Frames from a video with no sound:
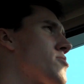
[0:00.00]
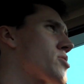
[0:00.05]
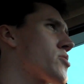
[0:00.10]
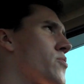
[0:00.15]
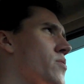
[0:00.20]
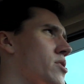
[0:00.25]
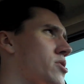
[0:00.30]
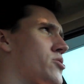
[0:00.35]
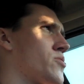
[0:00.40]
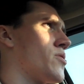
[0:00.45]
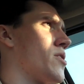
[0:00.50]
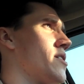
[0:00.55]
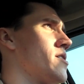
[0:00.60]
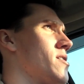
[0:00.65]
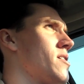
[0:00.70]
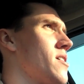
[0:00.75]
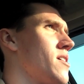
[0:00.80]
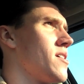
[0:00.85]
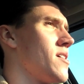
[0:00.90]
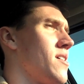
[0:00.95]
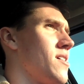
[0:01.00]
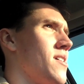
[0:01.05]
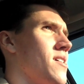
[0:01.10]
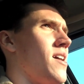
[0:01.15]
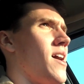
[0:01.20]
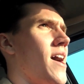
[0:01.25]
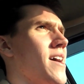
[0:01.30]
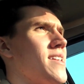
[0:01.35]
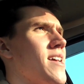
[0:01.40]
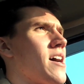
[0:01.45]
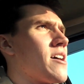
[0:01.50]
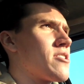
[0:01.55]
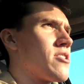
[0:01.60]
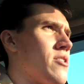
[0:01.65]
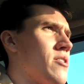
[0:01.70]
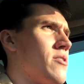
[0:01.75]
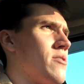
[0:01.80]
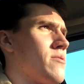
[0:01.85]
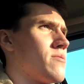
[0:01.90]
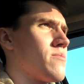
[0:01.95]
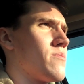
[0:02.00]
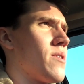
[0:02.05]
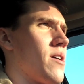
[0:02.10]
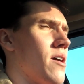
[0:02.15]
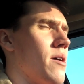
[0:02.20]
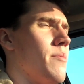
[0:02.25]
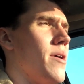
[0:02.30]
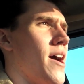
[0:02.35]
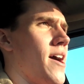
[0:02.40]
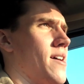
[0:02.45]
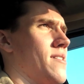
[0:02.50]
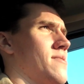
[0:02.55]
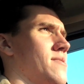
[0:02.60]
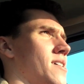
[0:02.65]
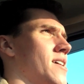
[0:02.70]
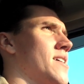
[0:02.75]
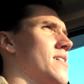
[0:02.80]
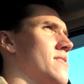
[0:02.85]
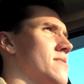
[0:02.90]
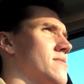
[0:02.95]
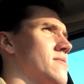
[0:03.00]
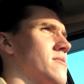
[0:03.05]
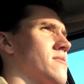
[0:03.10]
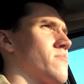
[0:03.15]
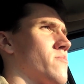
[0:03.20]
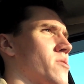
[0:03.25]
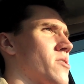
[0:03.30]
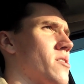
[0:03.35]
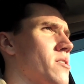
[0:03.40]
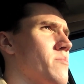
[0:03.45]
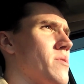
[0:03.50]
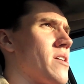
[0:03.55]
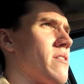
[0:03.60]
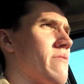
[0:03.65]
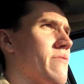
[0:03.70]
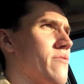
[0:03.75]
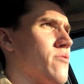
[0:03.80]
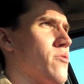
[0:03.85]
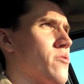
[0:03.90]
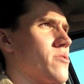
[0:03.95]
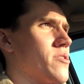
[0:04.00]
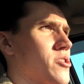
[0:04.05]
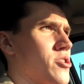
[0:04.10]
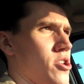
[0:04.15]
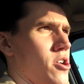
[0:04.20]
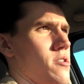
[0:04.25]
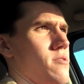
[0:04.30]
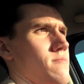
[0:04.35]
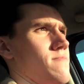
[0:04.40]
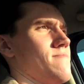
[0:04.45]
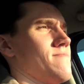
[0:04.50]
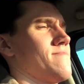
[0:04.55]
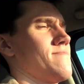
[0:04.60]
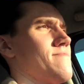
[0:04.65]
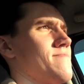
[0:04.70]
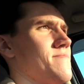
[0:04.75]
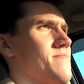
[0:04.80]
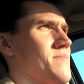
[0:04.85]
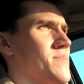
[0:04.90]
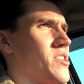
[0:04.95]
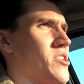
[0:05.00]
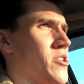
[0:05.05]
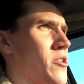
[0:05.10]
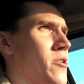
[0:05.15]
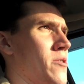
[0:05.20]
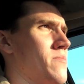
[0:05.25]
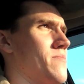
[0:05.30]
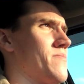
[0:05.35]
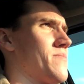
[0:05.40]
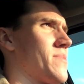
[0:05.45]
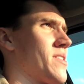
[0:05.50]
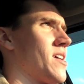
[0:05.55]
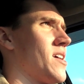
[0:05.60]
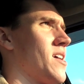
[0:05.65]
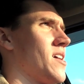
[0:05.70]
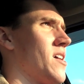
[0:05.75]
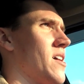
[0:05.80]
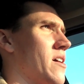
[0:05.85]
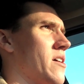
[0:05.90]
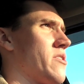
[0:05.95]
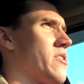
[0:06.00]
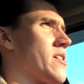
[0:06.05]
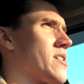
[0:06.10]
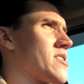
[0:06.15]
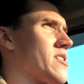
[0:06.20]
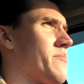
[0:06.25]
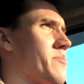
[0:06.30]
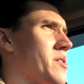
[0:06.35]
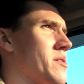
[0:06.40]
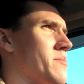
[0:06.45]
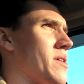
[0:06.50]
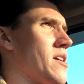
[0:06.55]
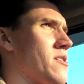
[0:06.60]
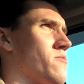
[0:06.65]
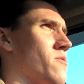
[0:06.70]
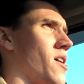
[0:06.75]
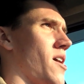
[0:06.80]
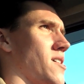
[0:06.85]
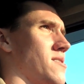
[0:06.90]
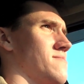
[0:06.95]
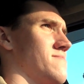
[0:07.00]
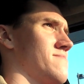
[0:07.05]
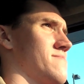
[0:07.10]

story short, I now know where I'm at, and we're gonna meet for dessert. So, things have been made right.